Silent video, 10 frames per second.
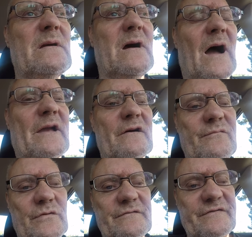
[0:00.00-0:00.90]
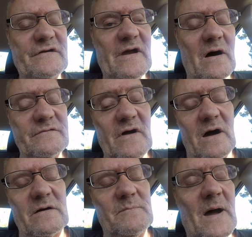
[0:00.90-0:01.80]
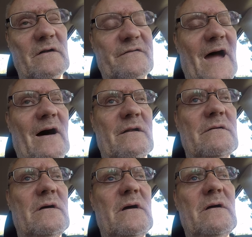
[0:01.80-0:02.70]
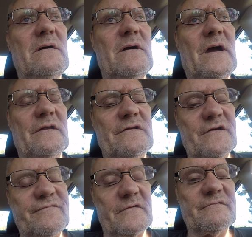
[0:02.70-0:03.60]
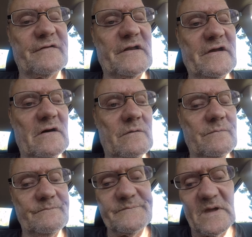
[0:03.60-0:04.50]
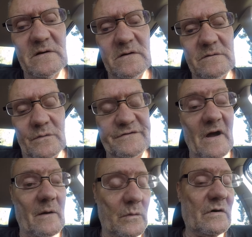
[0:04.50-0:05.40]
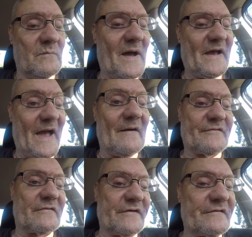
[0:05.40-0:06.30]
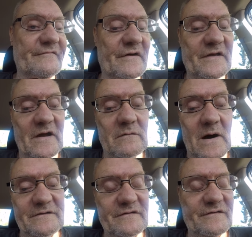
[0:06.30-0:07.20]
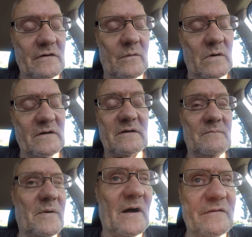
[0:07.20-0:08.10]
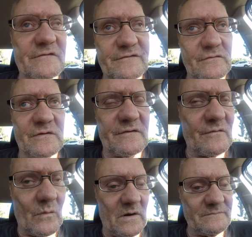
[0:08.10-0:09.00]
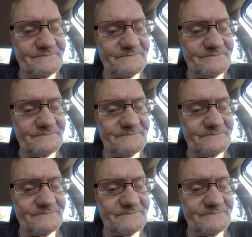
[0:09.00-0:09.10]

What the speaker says: I guess we'll see. I'll talk about that in a different video, which I will make after this video. I just don't want to combine the two into one.